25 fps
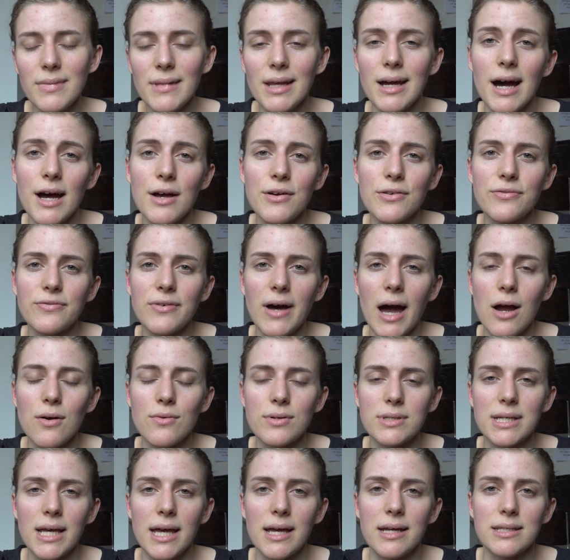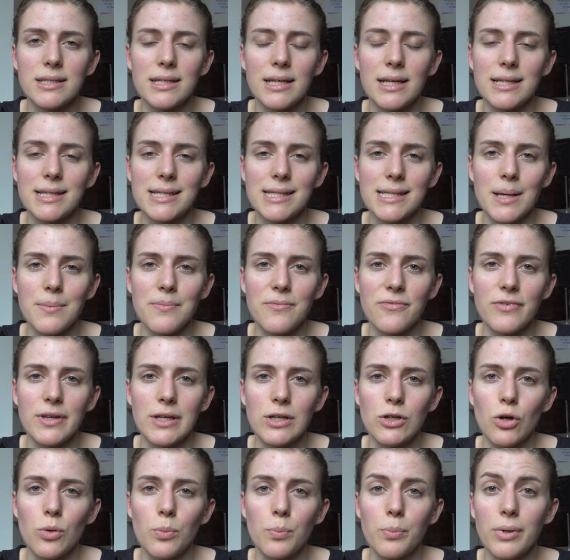I found that it's
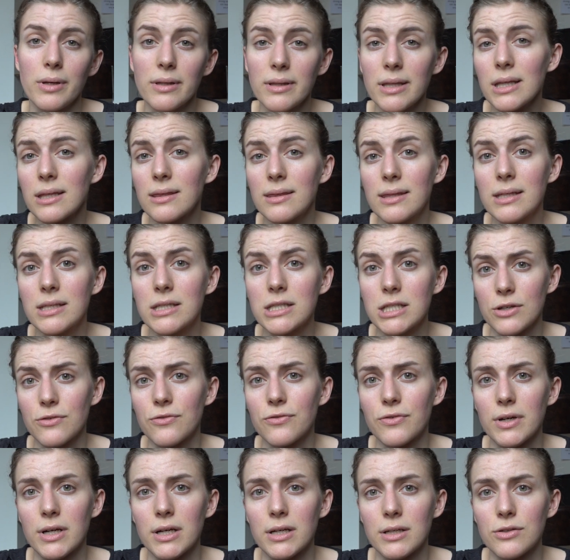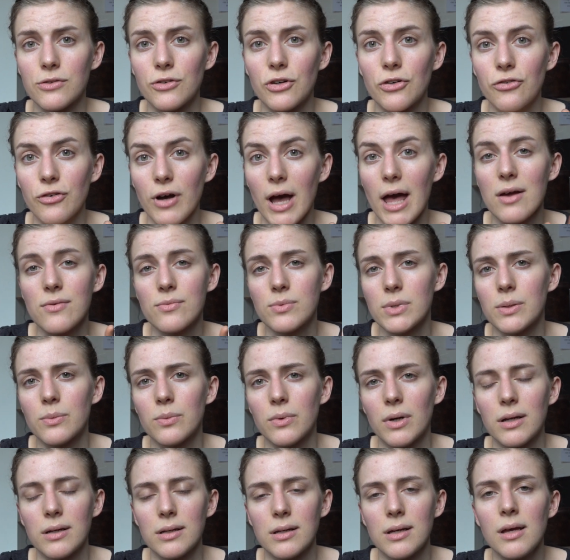something completely different for
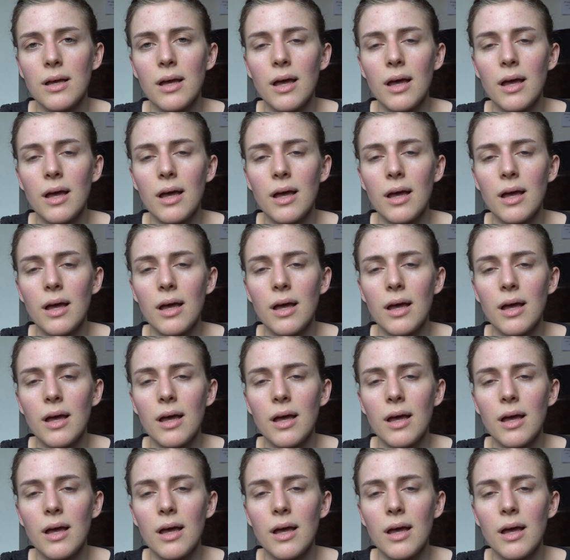everyone.